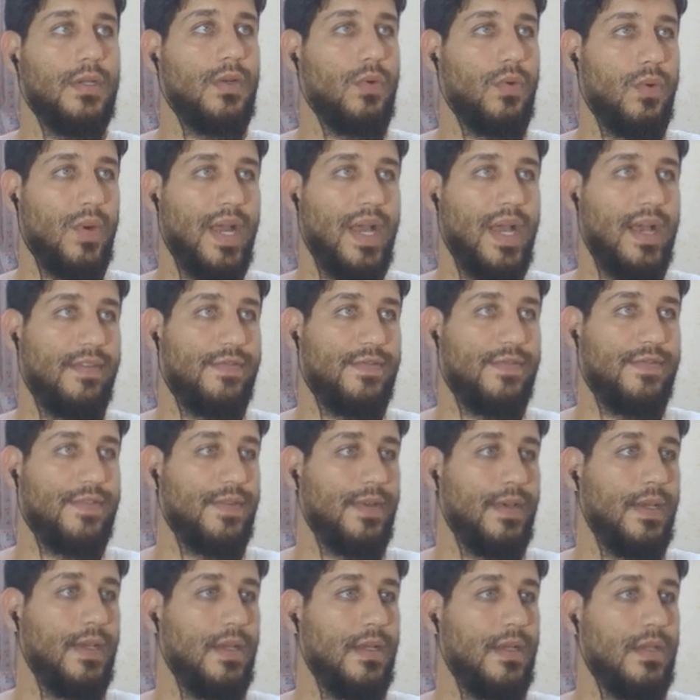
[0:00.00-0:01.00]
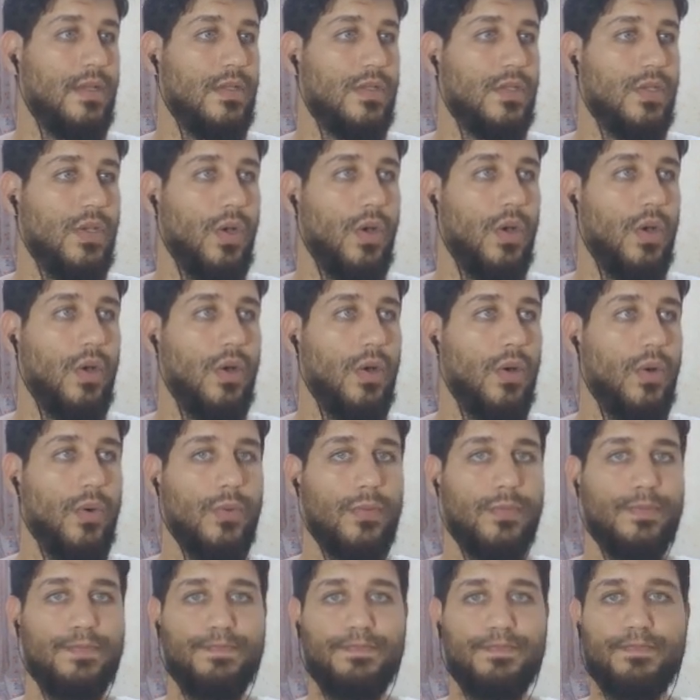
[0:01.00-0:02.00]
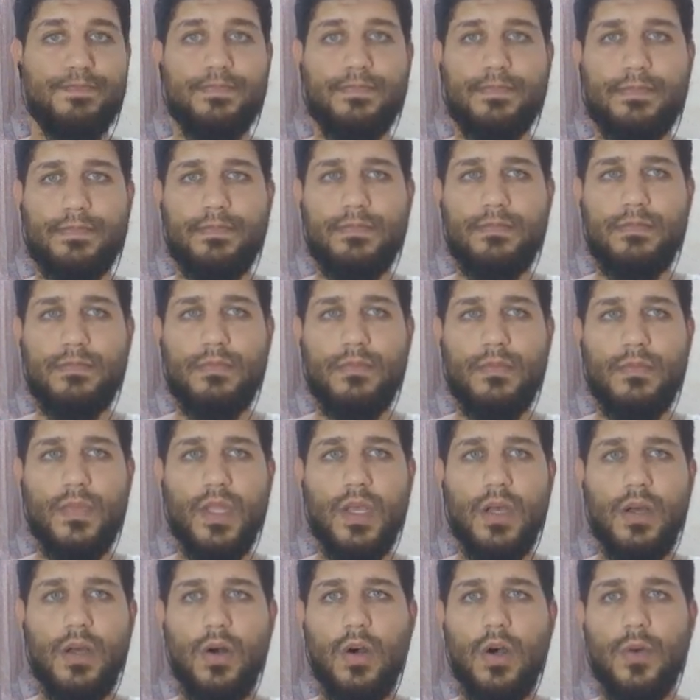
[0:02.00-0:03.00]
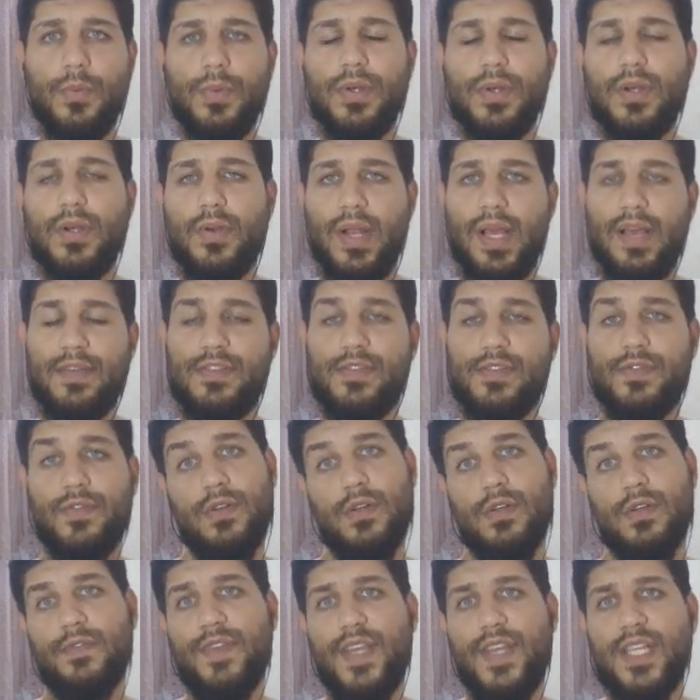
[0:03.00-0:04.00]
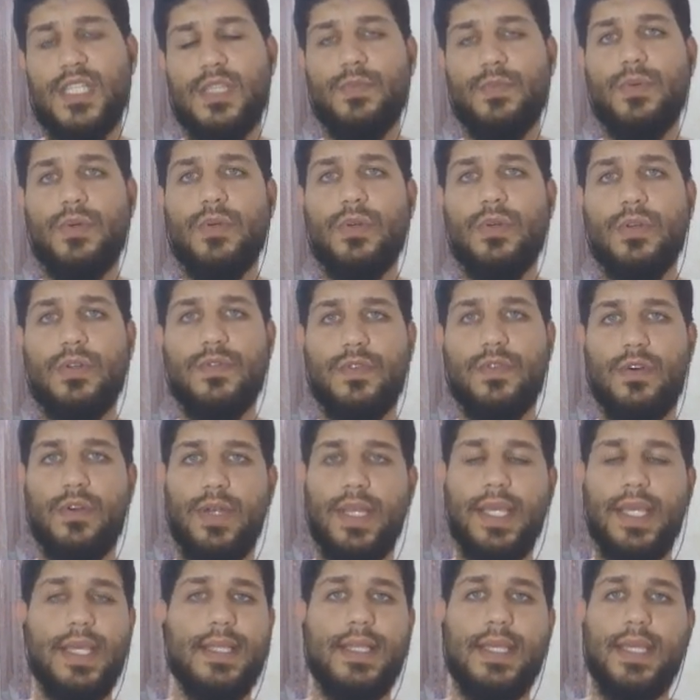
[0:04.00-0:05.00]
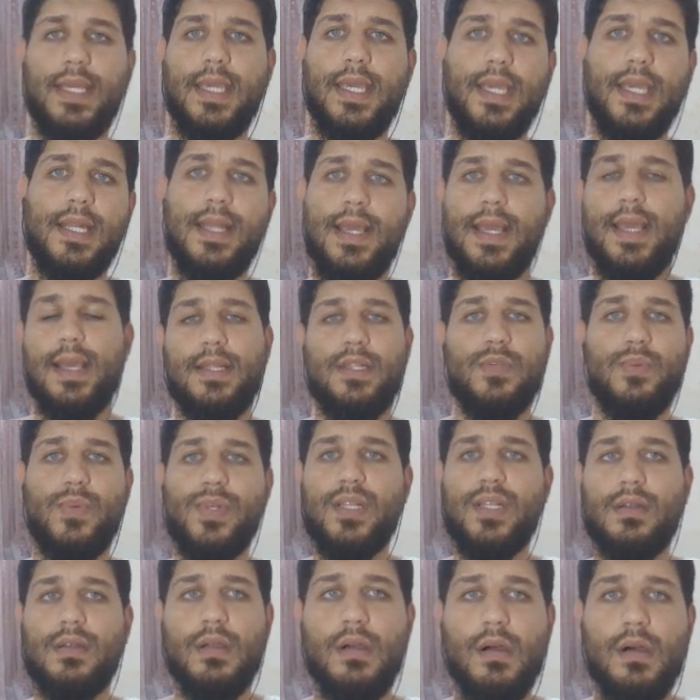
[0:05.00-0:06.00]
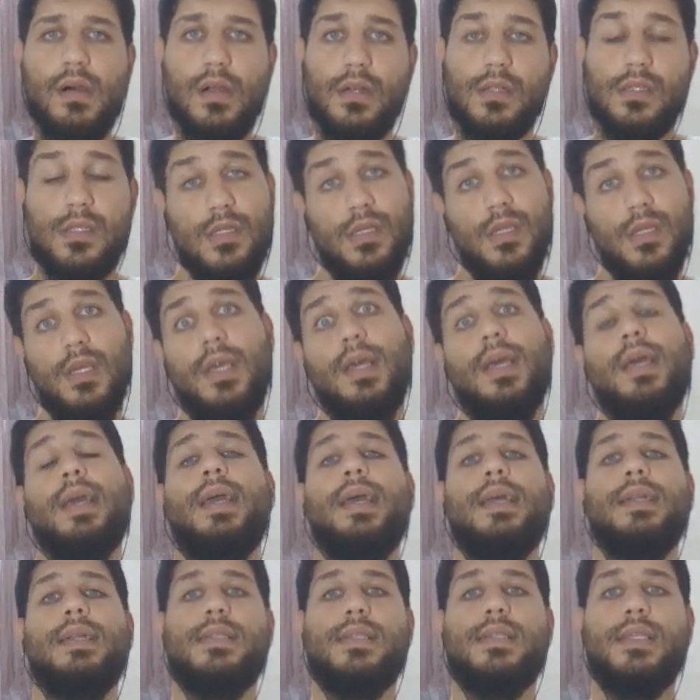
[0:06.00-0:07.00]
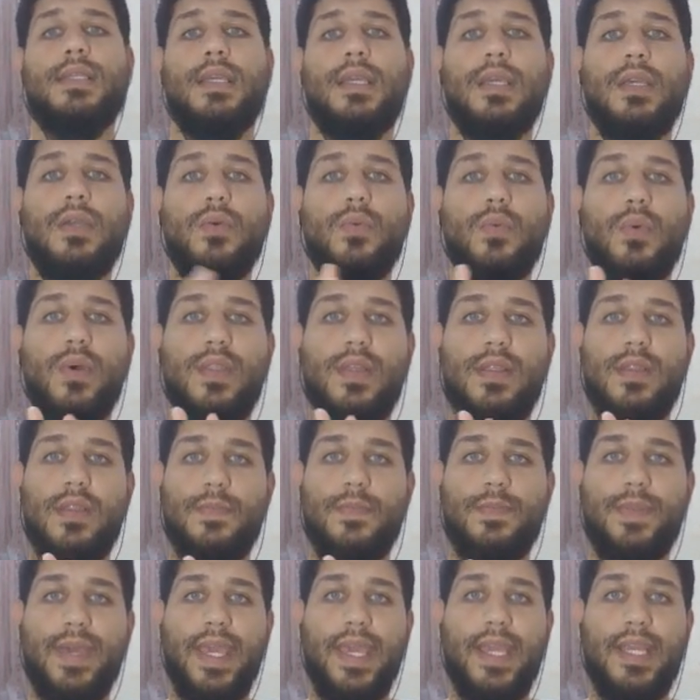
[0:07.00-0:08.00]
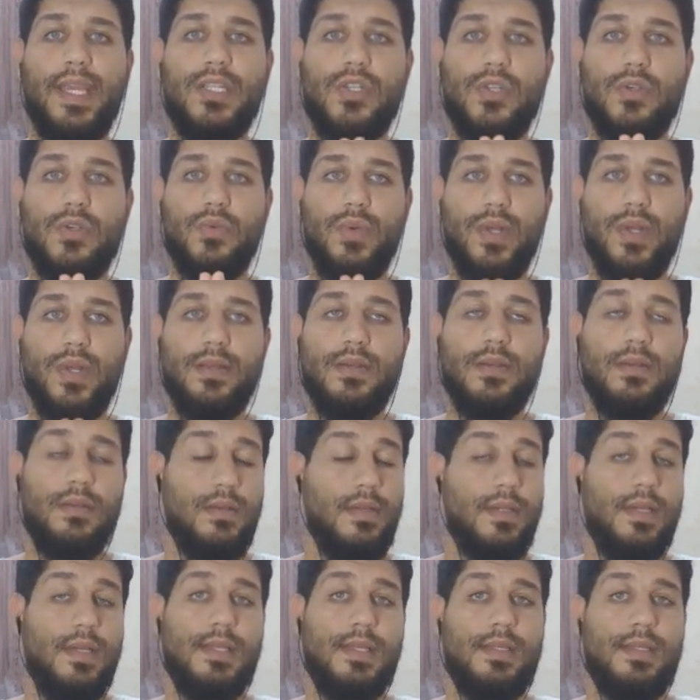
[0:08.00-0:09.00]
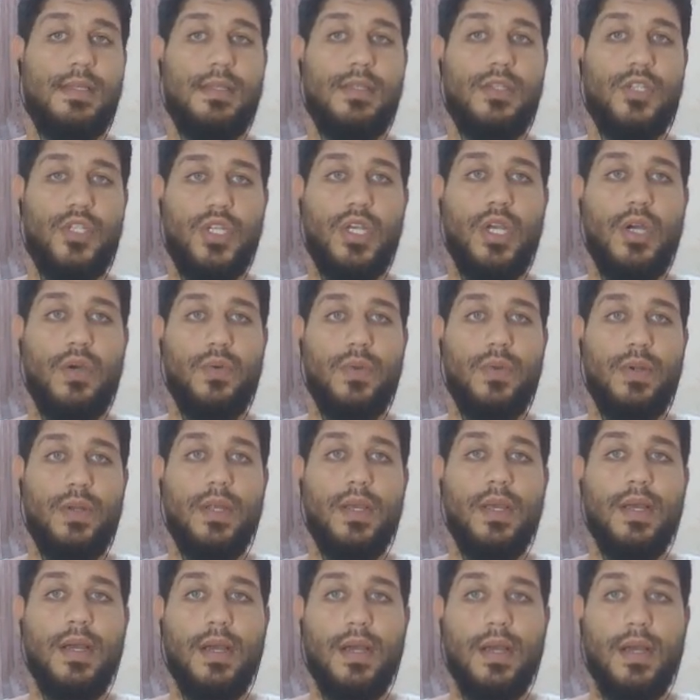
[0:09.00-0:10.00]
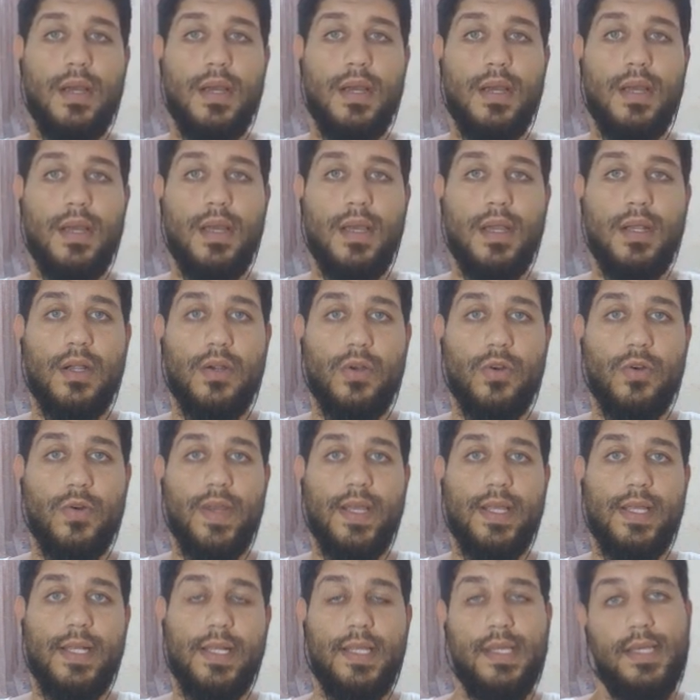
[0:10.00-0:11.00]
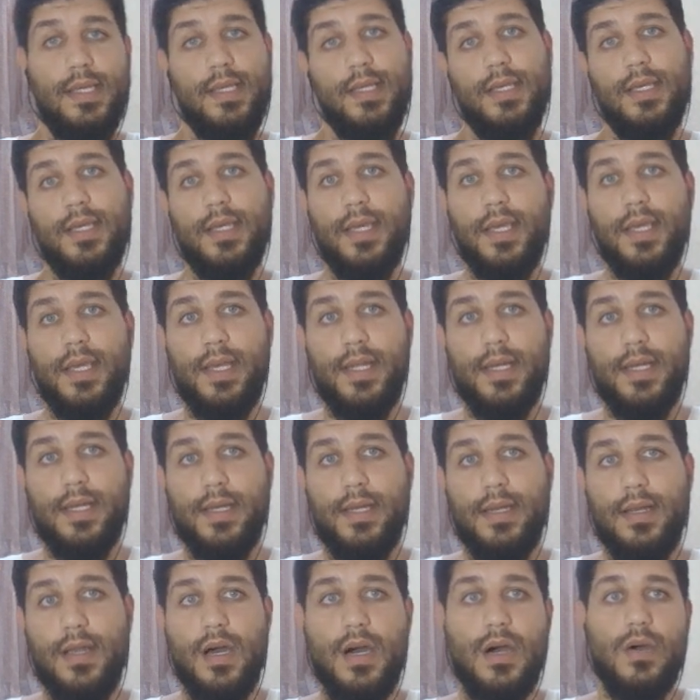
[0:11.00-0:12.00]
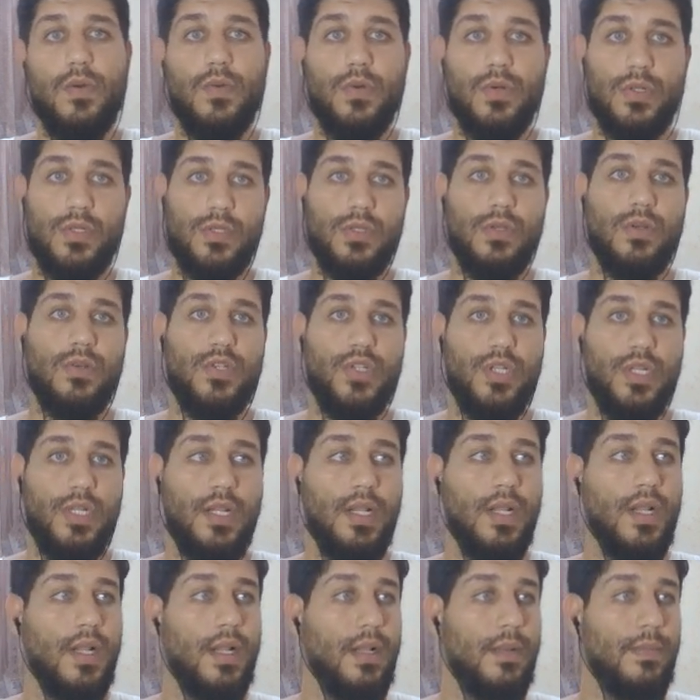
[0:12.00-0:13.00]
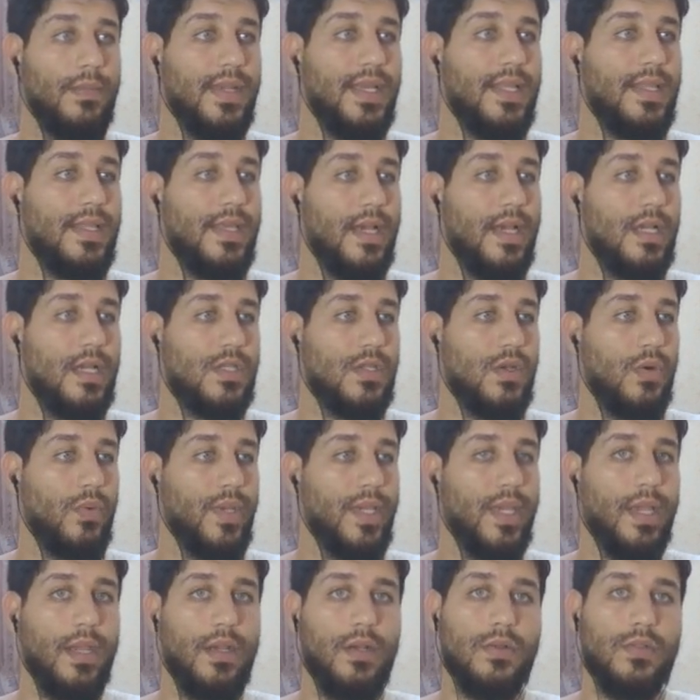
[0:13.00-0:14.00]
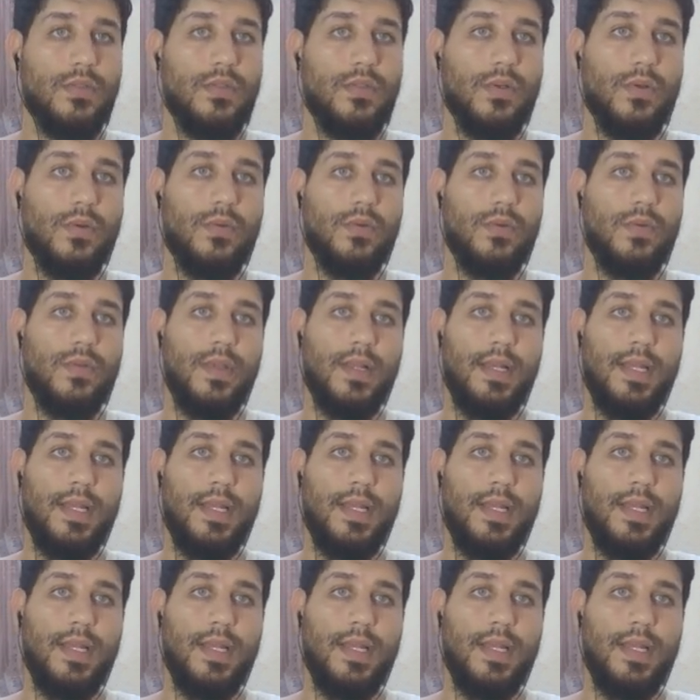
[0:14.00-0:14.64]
graphs. So open graphs for Facebook, for LinkedIn, and Twitter cards, and see whether the page is shown correctly in our social media. So we can go to the